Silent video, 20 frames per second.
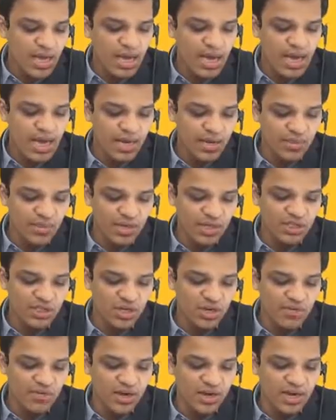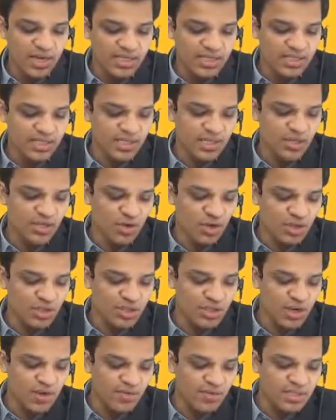elimination of unnecessary cost
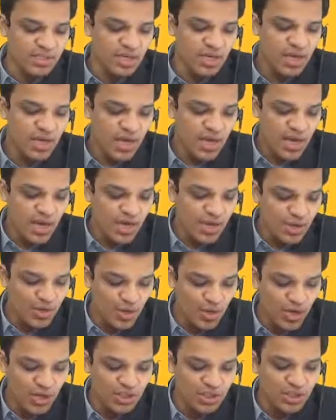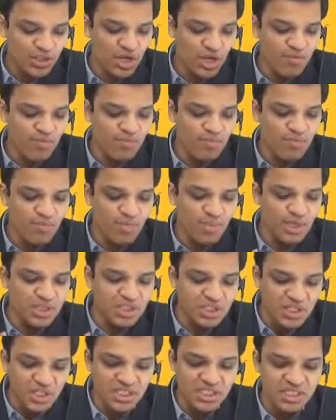drivers, introduction of
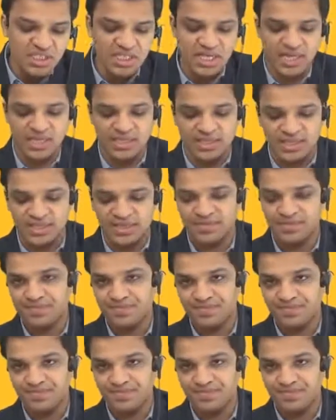machine cells.